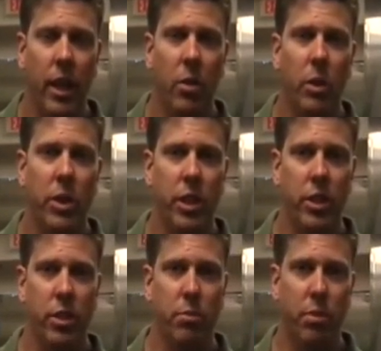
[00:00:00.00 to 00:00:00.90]
which is
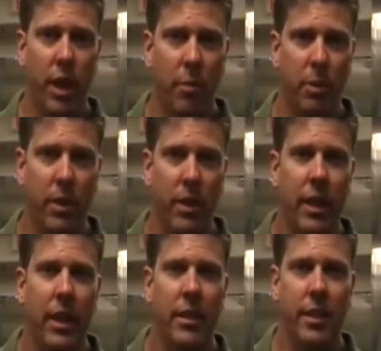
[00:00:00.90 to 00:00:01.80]
proper
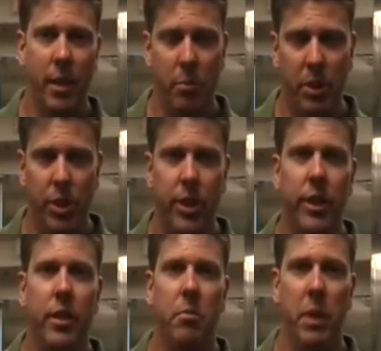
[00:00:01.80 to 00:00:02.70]
temperature
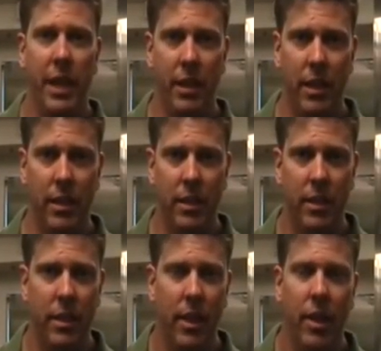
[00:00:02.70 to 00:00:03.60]
maintenance.